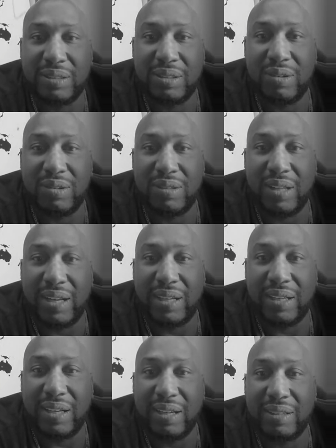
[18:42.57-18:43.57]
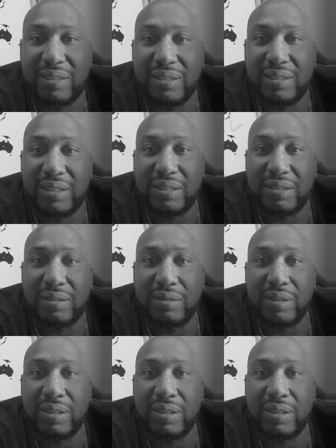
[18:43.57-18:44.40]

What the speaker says: No, like how you could tell a story.